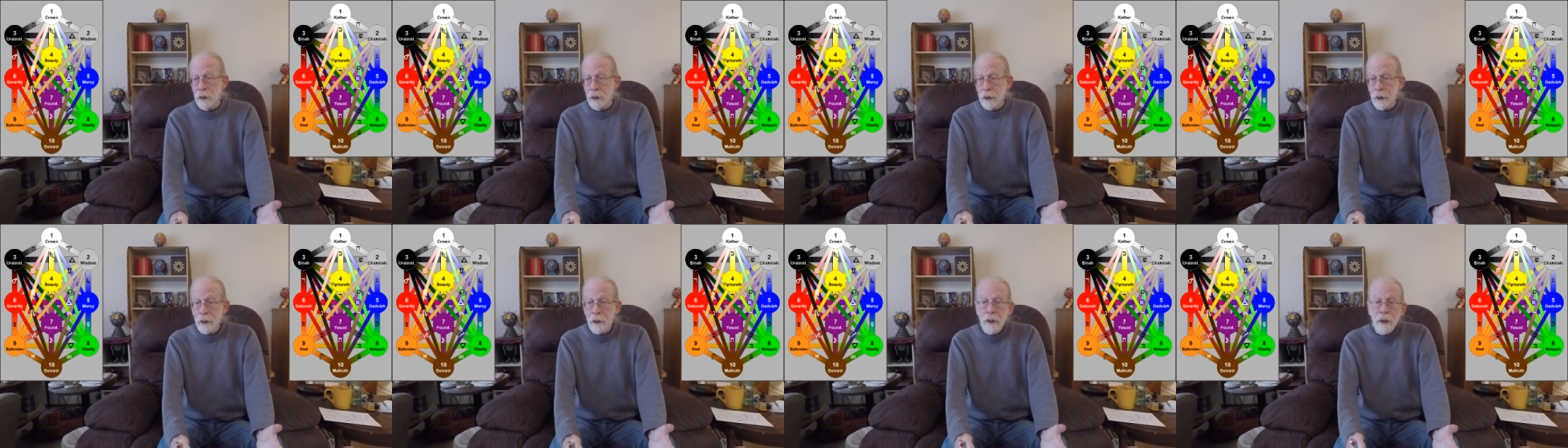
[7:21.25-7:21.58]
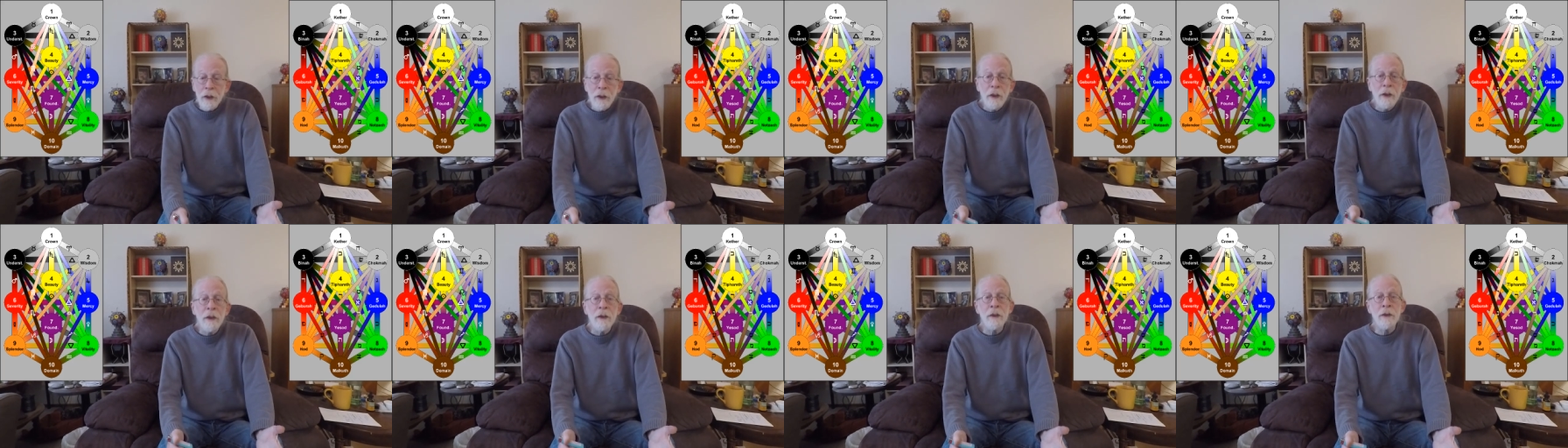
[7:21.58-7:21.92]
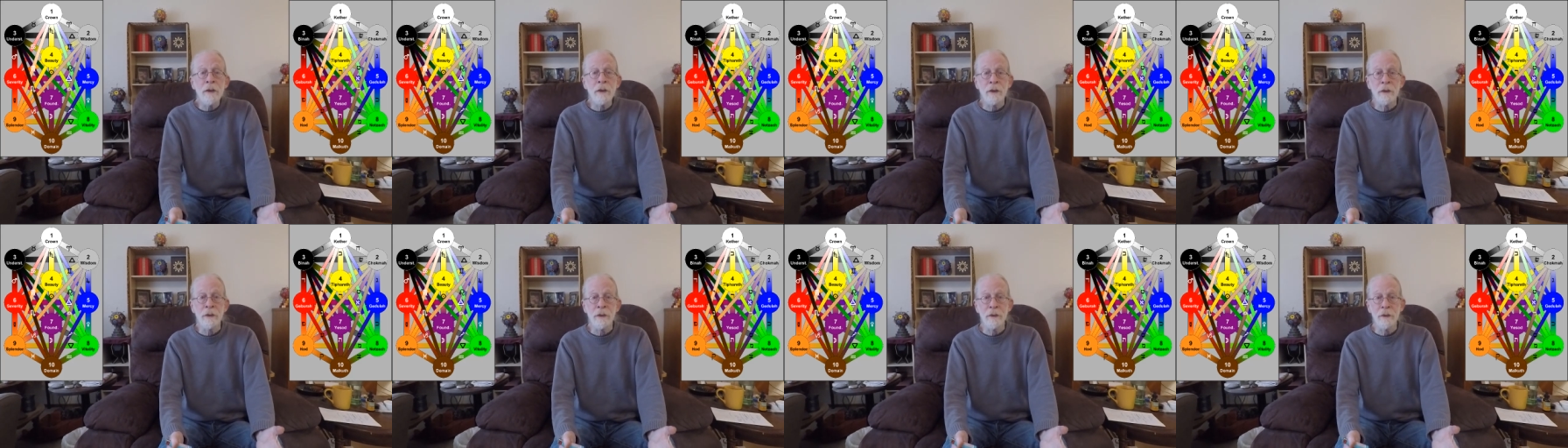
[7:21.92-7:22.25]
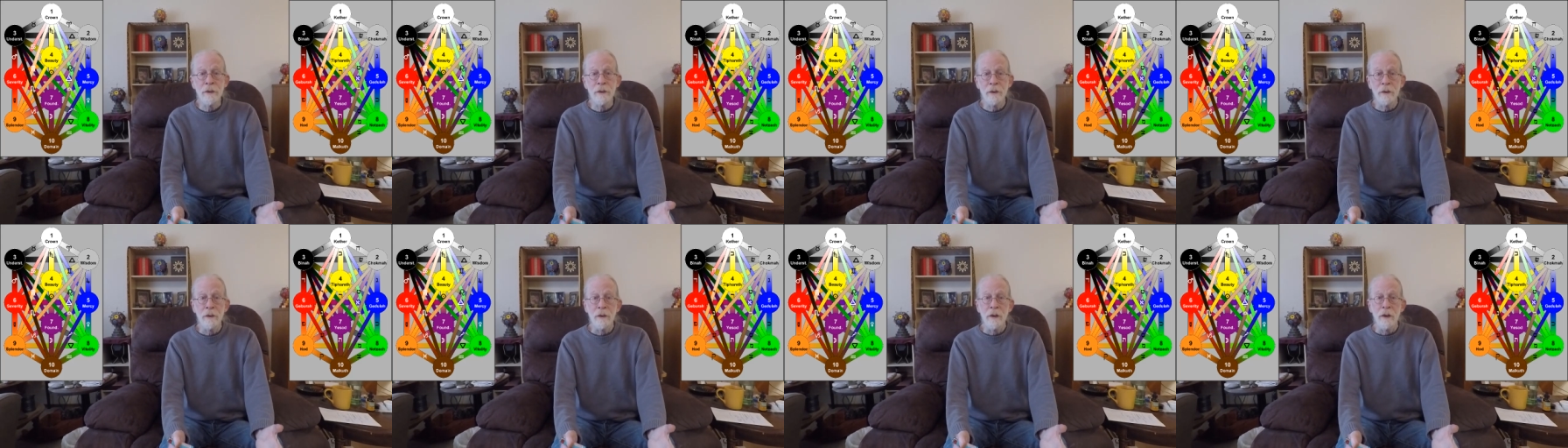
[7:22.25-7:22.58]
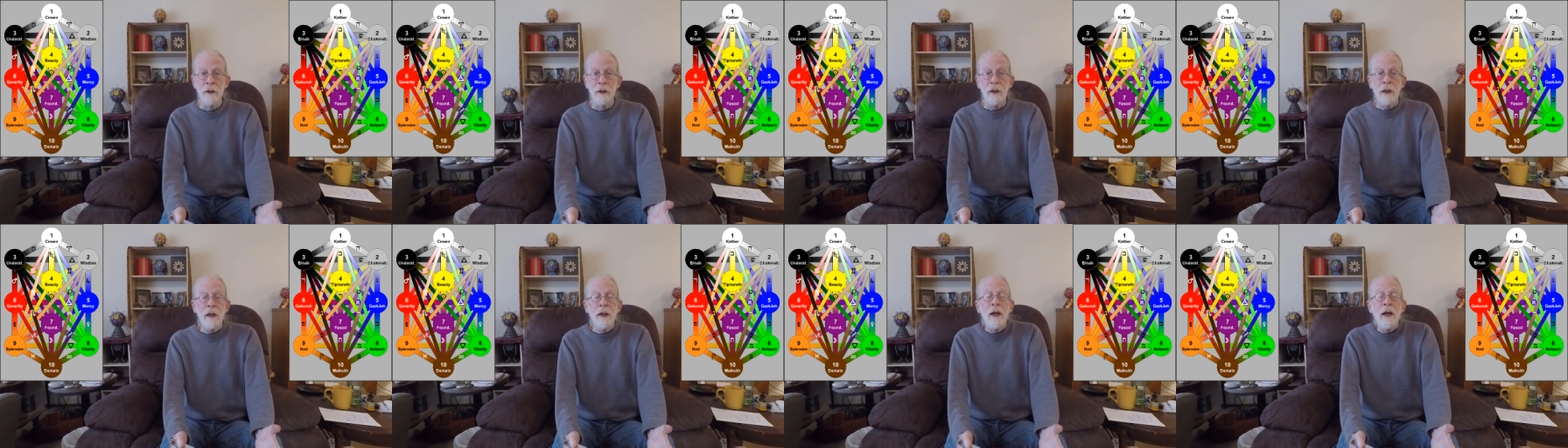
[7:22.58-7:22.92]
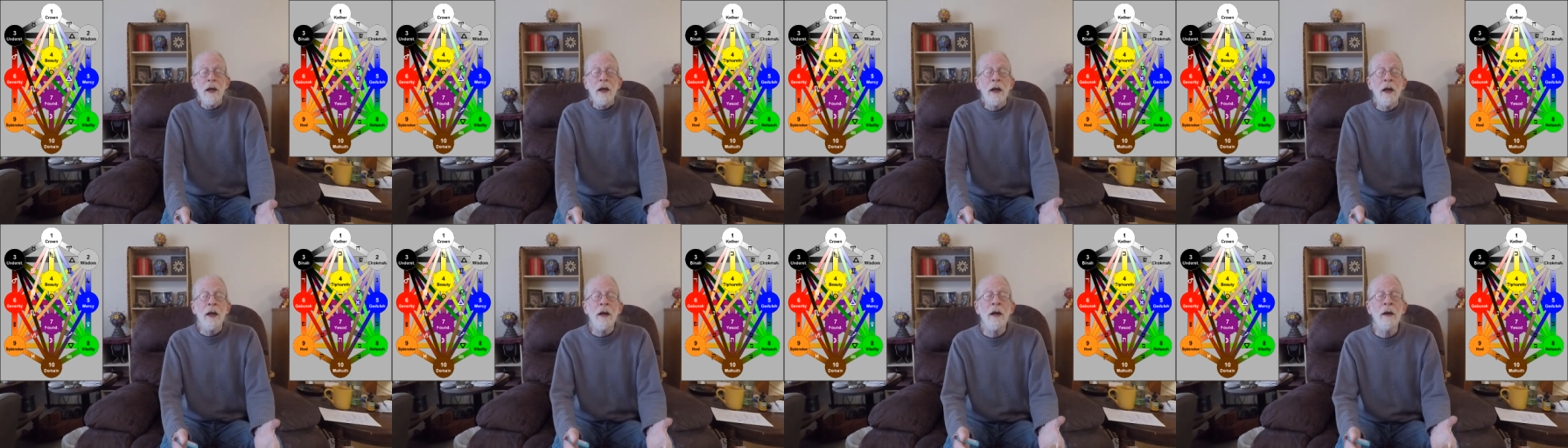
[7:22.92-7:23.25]
It is
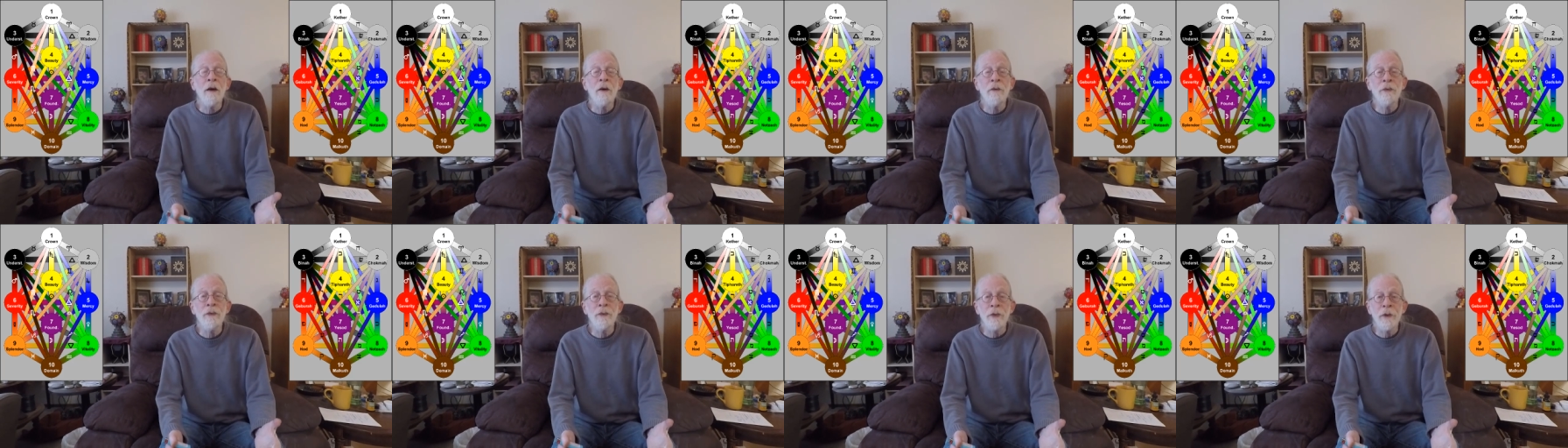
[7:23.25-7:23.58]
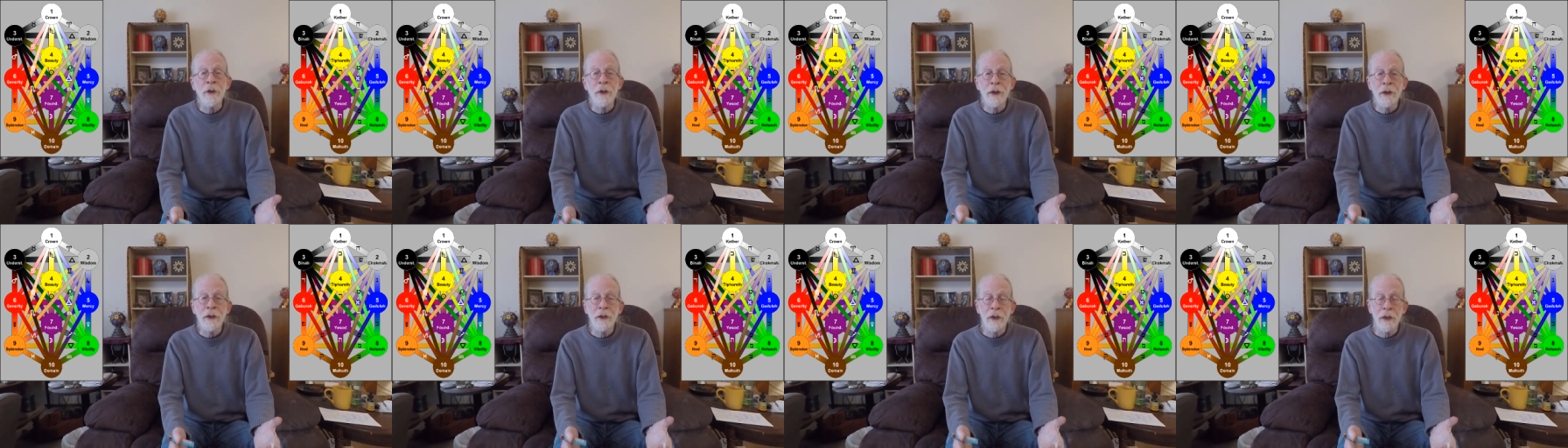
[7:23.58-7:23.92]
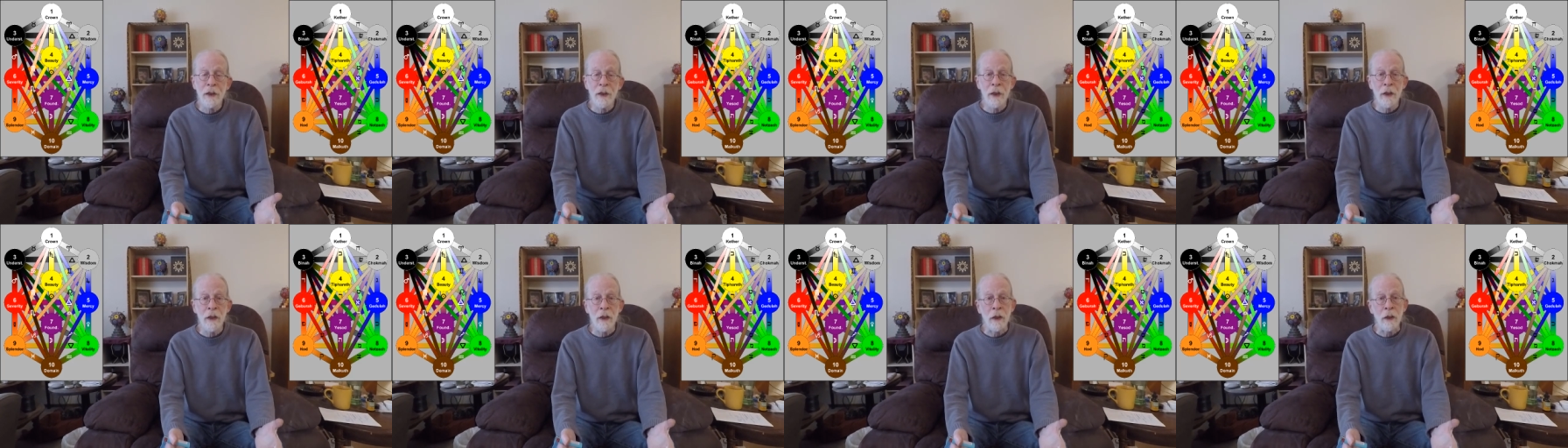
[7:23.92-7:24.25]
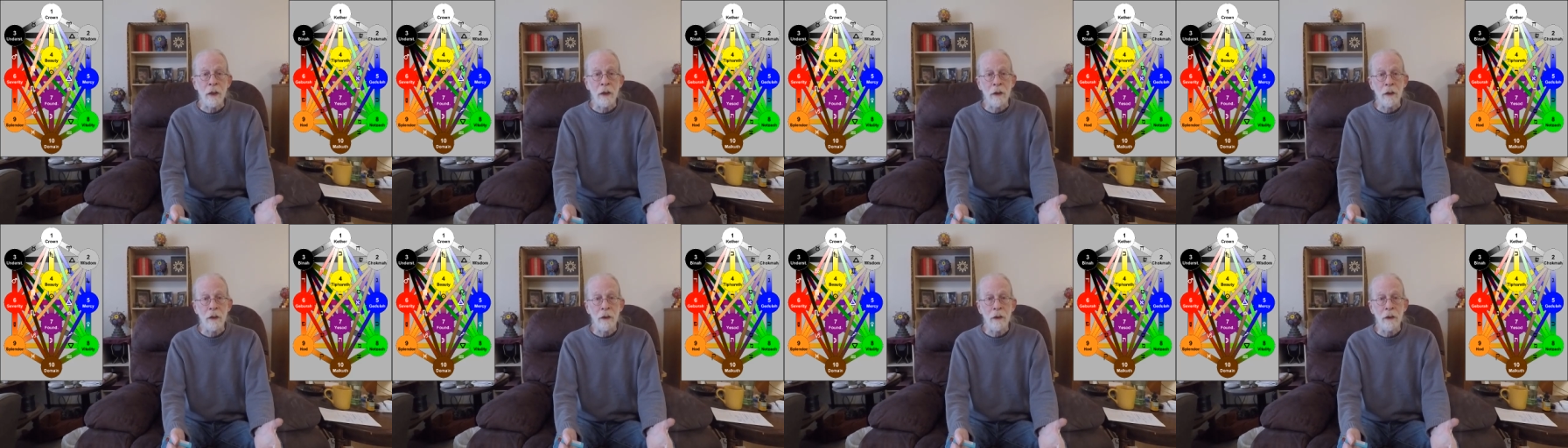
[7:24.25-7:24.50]
everything